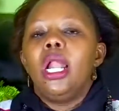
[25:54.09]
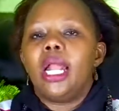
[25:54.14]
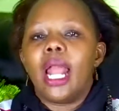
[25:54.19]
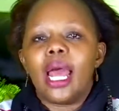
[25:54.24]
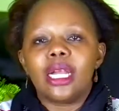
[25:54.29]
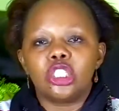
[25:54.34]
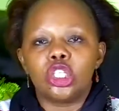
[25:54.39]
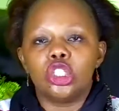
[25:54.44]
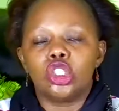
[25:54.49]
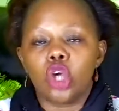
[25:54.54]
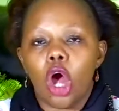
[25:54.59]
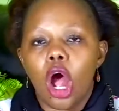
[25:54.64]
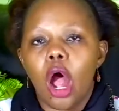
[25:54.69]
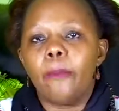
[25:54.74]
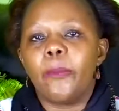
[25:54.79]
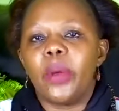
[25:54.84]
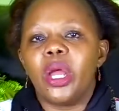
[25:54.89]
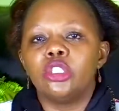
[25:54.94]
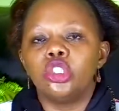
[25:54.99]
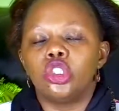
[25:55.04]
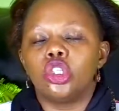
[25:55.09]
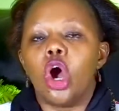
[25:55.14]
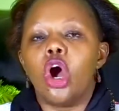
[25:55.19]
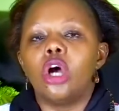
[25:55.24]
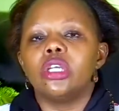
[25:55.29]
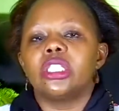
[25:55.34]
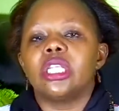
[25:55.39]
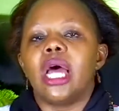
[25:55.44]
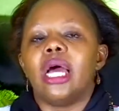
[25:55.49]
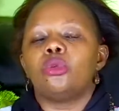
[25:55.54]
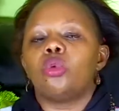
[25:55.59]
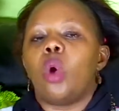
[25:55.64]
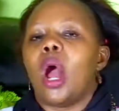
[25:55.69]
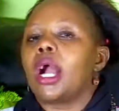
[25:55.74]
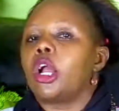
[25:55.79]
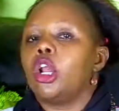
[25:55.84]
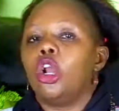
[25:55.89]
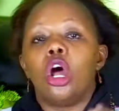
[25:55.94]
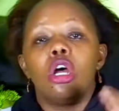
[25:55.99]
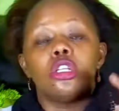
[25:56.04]
Let it open doors that
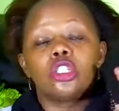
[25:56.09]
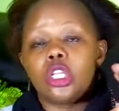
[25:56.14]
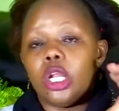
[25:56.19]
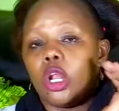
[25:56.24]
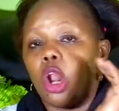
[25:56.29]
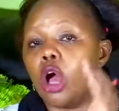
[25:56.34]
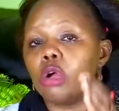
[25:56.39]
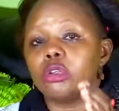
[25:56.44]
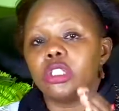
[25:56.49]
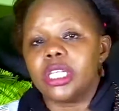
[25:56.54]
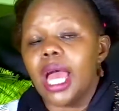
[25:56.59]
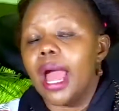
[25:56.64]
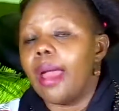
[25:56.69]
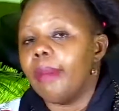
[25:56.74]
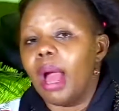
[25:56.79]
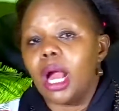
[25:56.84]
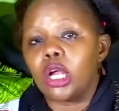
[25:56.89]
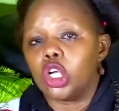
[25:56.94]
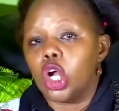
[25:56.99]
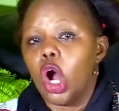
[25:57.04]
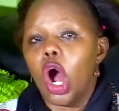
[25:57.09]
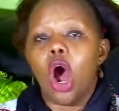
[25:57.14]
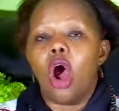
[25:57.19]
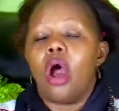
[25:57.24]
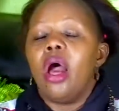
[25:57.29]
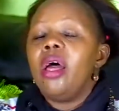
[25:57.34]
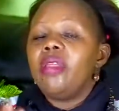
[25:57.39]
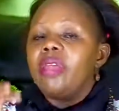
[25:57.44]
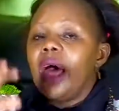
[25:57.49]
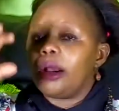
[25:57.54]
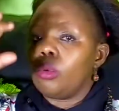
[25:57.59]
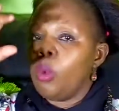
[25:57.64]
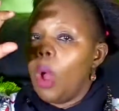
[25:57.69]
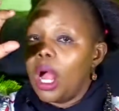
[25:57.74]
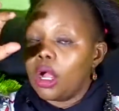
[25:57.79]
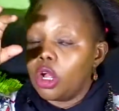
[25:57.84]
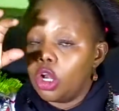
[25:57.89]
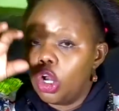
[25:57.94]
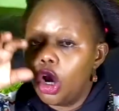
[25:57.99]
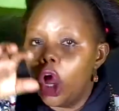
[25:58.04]
were closed long time ago, that
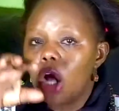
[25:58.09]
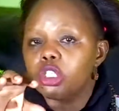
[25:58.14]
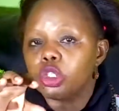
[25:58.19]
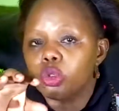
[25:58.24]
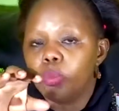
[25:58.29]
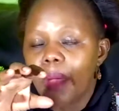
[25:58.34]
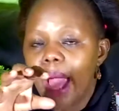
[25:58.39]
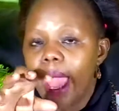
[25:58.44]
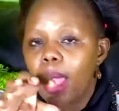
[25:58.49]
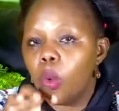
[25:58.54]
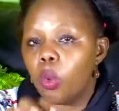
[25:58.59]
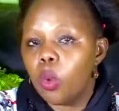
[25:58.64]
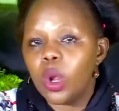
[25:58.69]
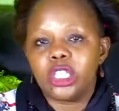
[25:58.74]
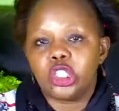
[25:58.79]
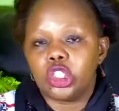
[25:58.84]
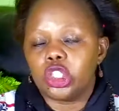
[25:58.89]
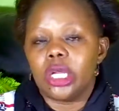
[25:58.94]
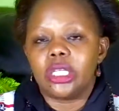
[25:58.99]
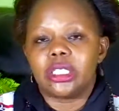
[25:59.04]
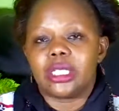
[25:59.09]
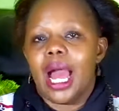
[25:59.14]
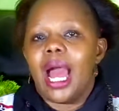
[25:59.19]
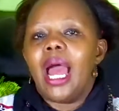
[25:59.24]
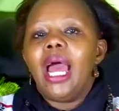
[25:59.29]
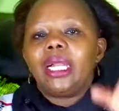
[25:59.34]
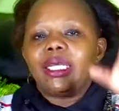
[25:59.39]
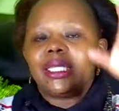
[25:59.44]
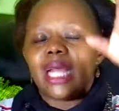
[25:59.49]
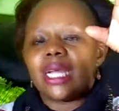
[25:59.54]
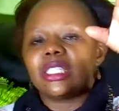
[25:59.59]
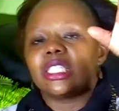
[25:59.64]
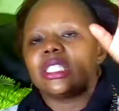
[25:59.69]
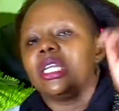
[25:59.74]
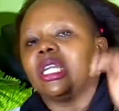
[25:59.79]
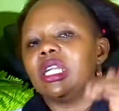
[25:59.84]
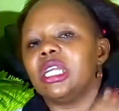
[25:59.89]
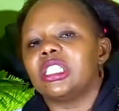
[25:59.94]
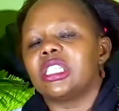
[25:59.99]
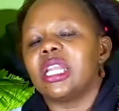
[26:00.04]
were closed by witches, uh,
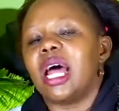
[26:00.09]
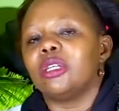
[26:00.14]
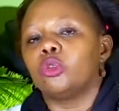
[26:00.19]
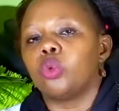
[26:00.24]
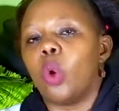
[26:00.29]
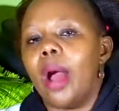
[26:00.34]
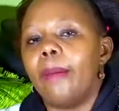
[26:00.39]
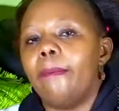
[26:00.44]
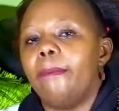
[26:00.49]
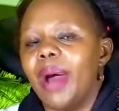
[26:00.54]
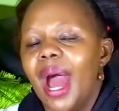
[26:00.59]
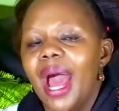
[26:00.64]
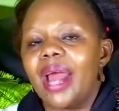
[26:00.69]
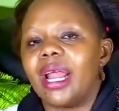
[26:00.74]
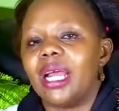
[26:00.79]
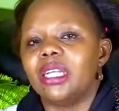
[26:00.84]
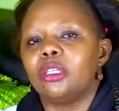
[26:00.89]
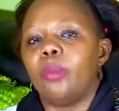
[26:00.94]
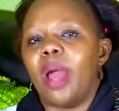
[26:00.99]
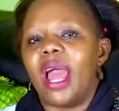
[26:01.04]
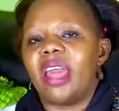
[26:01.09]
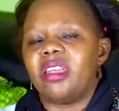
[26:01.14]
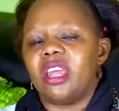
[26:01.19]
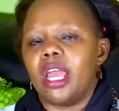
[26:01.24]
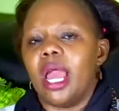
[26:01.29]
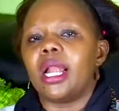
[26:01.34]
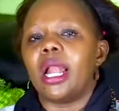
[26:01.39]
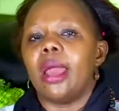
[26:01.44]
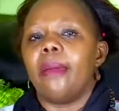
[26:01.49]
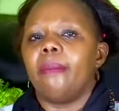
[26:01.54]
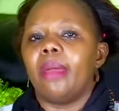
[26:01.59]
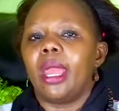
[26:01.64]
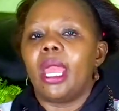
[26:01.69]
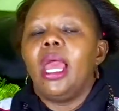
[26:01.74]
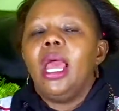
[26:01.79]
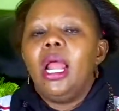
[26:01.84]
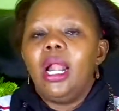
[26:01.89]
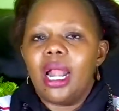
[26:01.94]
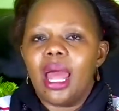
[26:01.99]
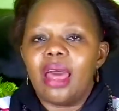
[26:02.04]
destinies that were buried by the enemy,
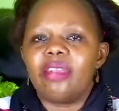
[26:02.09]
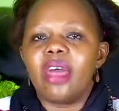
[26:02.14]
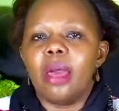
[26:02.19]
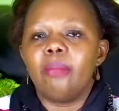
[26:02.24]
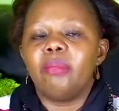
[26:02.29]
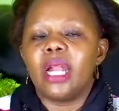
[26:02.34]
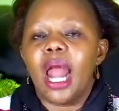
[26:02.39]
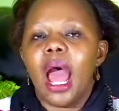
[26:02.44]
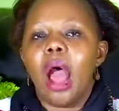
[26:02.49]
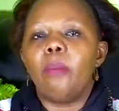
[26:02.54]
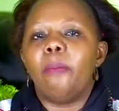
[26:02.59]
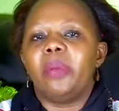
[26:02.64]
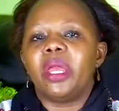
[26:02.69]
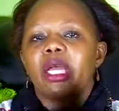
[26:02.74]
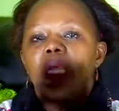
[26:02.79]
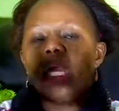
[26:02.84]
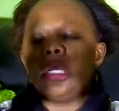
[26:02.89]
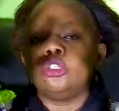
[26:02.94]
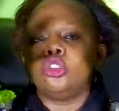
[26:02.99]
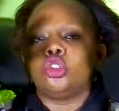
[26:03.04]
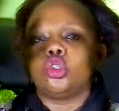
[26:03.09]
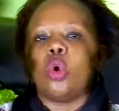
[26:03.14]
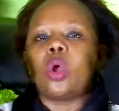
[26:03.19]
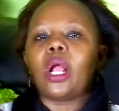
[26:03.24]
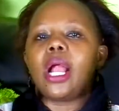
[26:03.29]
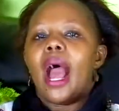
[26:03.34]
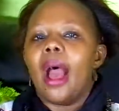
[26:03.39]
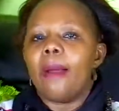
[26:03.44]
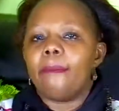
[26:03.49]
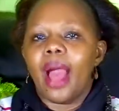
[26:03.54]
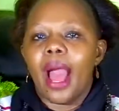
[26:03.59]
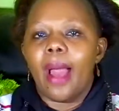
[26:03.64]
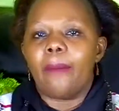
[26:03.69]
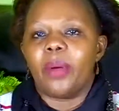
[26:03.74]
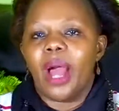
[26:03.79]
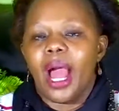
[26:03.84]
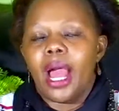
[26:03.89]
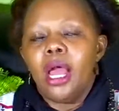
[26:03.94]
let them now begin to come up.